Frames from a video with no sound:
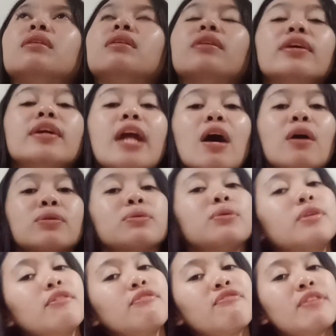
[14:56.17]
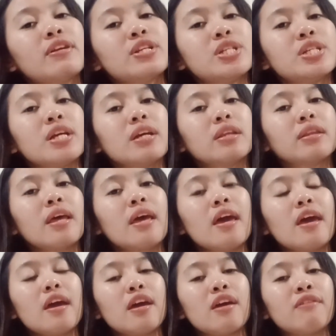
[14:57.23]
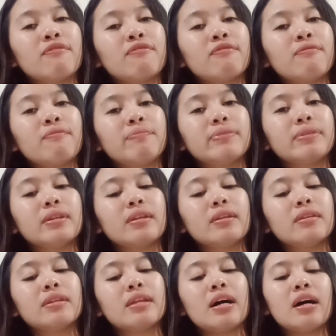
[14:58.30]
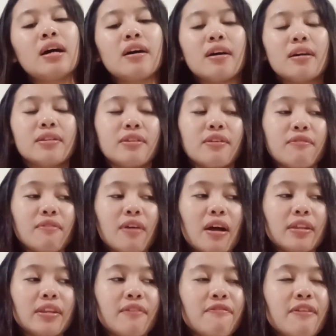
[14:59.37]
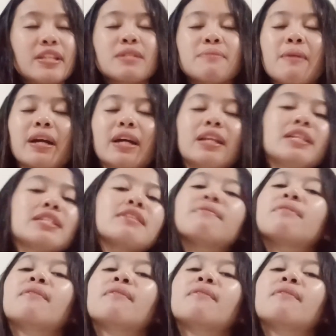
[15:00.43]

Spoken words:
learn how to differentiate if the defense mechanism